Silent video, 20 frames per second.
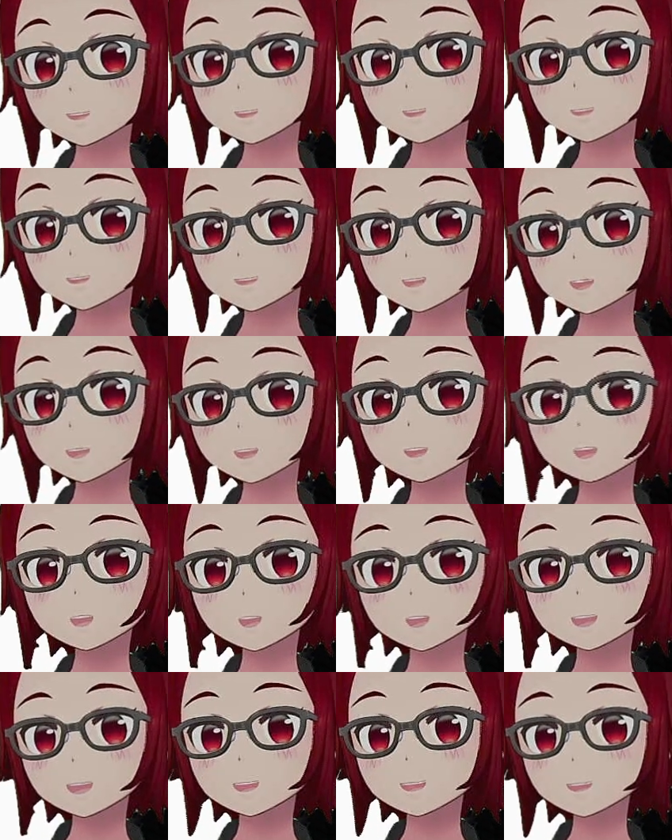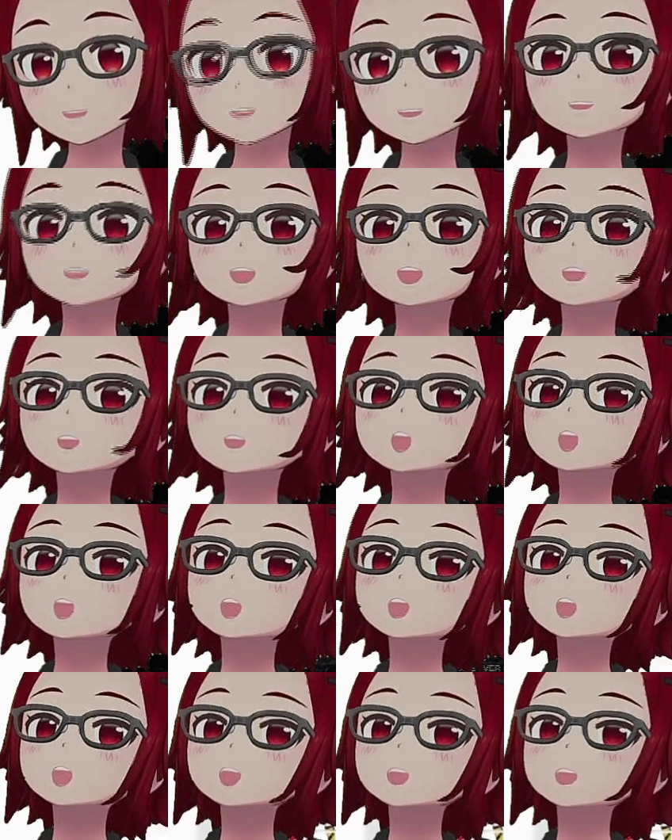It's done by Design
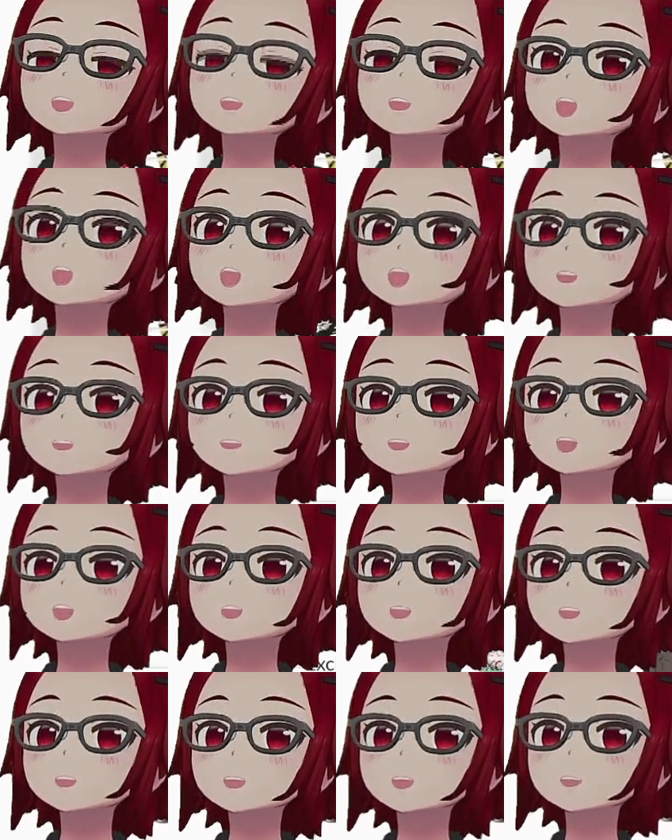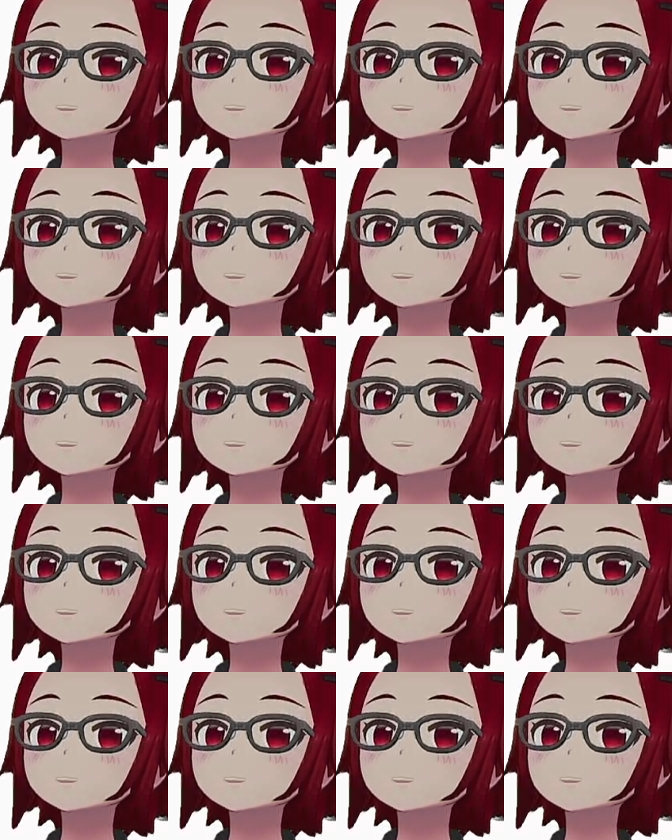Coco, who I think have